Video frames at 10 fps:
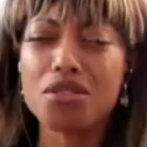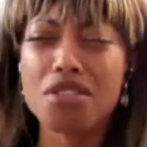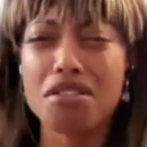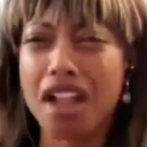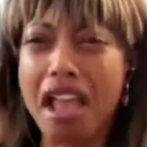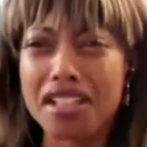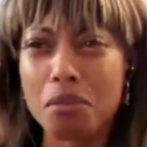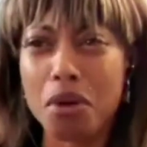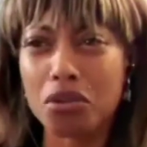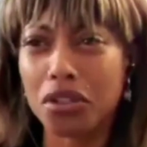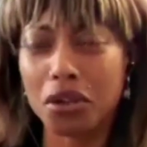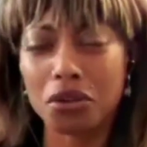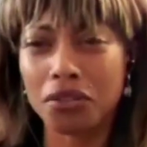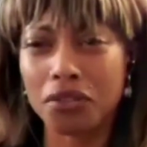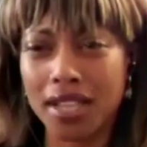know that I had the
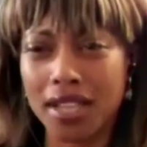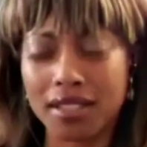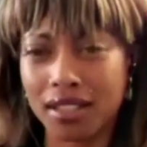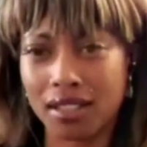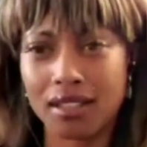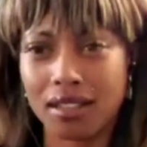polio vaccine.